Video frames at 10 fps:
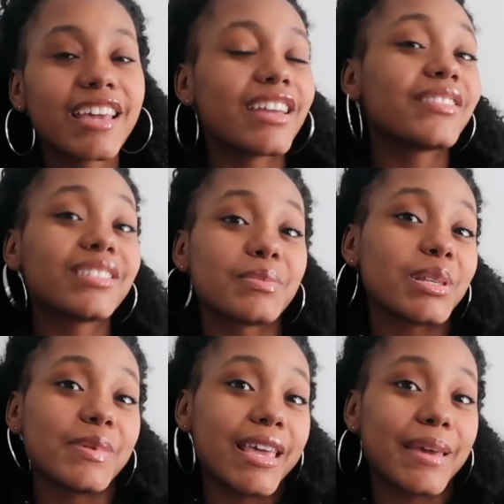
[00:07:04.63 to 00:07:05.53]
It really
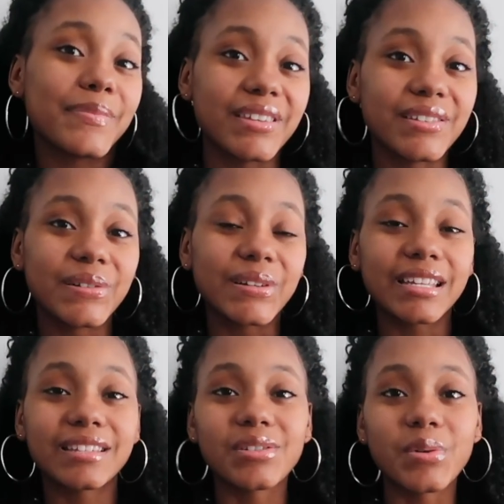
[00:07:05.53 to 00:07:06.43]
makes me happy, you know,
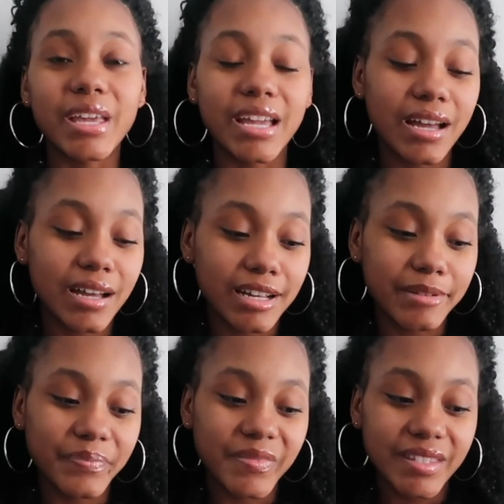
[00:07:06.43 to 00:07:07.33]
like doing
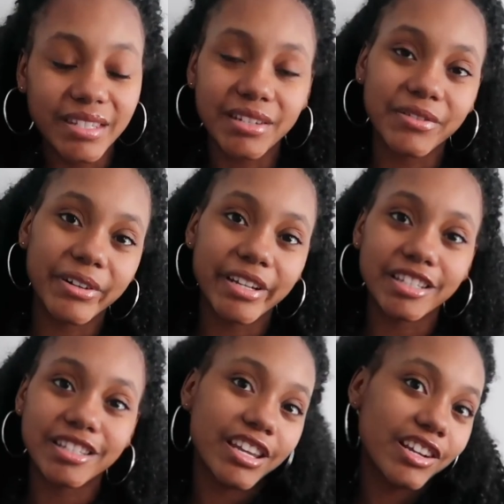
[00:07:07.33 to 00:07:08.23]

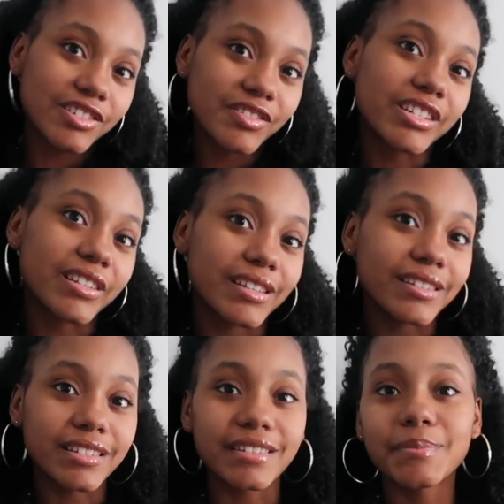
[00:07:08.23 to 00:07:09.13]
different tarot
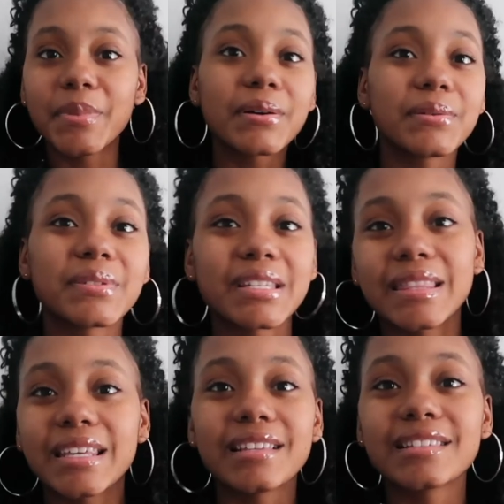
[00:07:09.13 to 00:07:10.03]
readings and spells
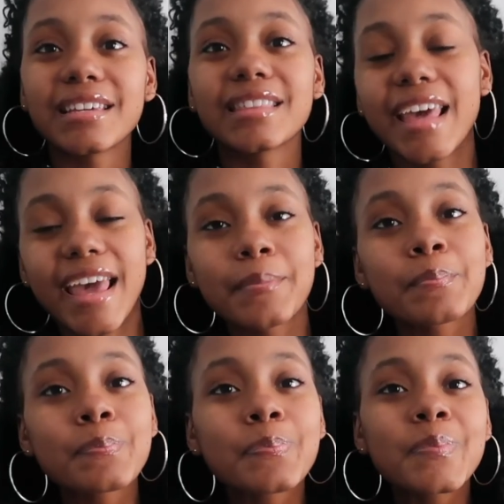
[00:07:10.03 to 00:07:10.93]
and things like that.
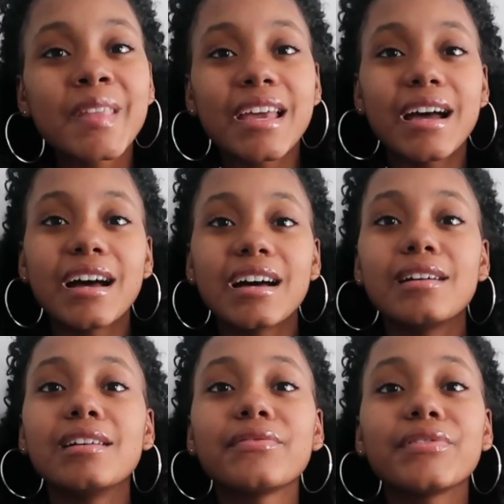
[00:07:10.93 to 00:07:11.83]

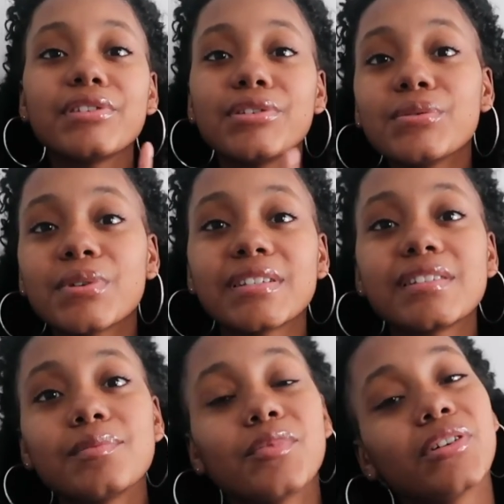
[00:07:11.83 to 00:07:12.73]
If you want to
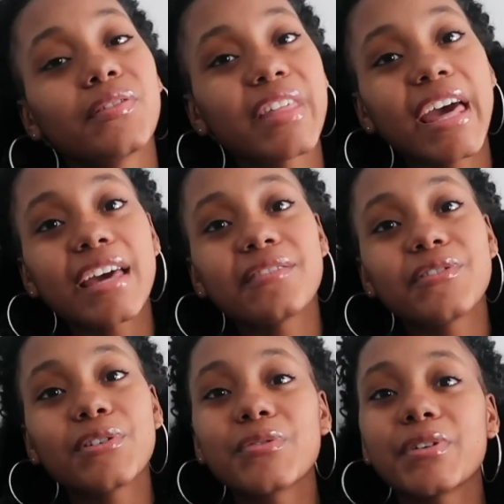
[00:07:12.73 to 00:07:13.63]
see more of that,
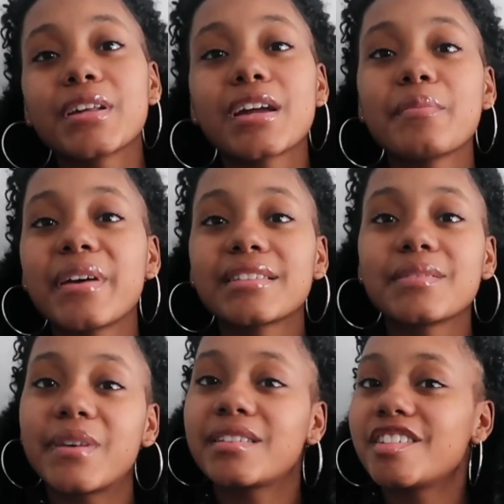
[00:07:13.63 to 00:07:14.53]
feel free to come back
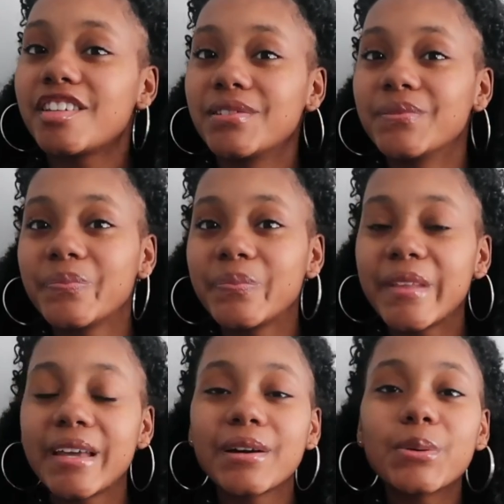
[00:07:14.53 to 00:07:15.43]
to my channel.
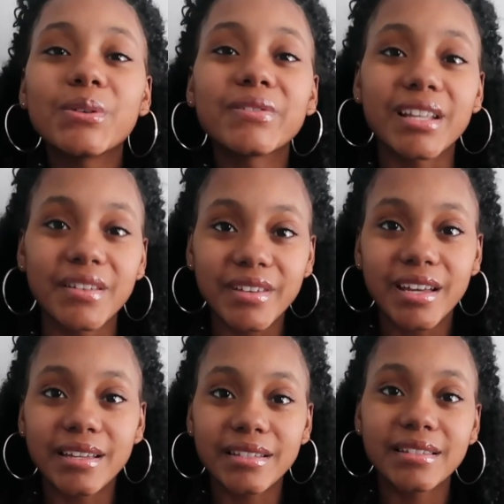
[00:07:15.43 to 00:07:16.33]
With love,
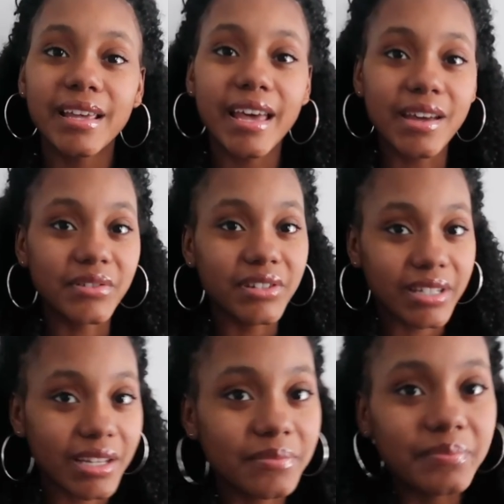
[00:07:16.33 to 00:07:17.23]
guys. Have a good night.